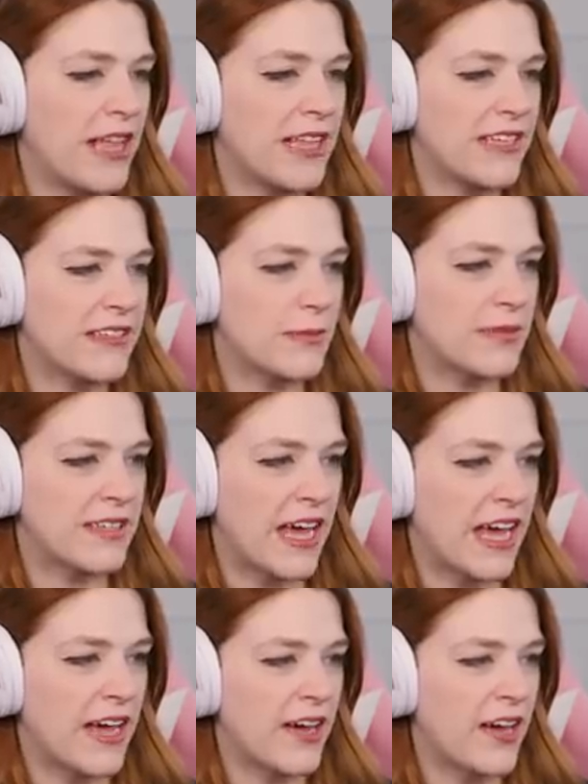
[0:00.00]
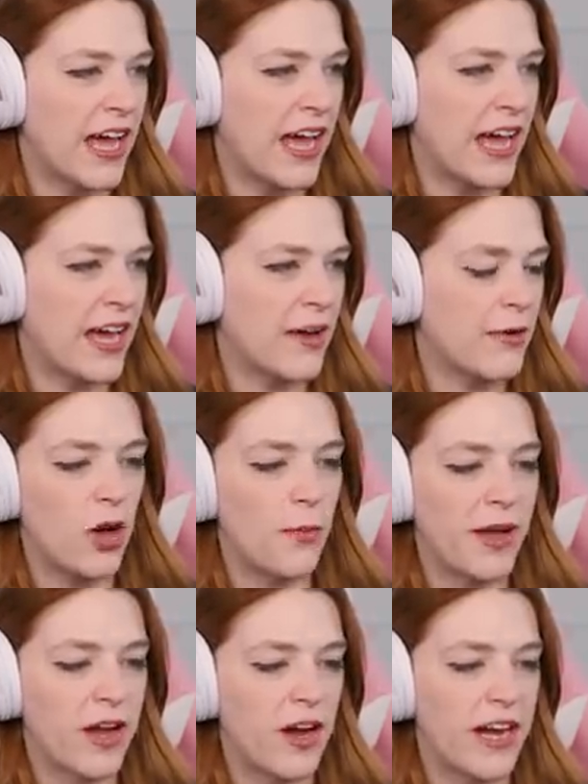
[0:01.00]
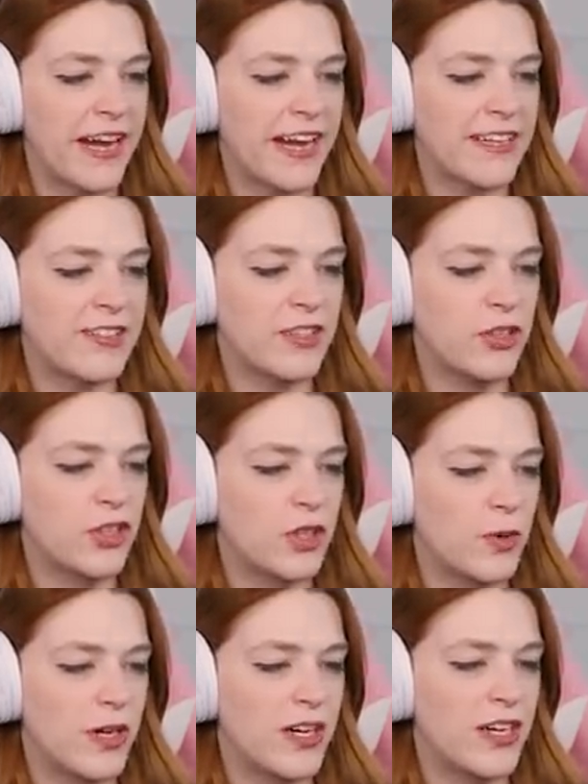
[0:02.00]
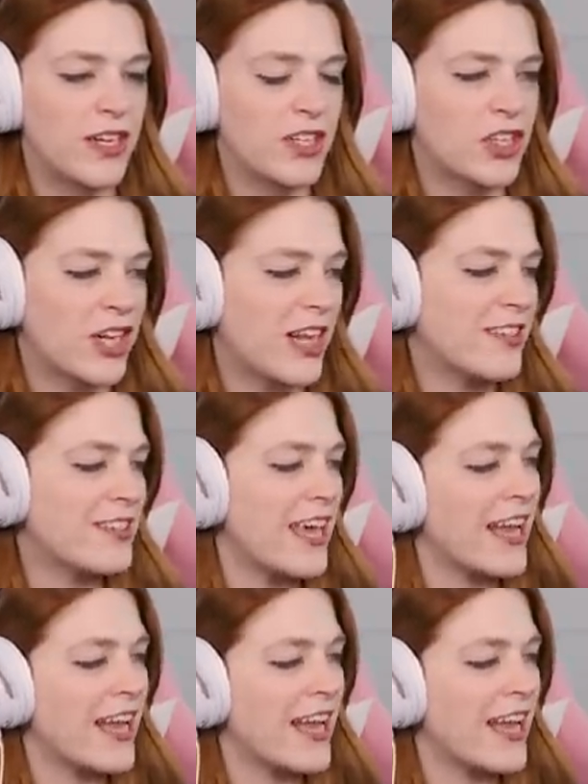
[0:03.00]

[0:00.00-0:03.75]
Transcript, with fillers: Bentley's upset. Okay. Oh my God. And as usual, Chanel's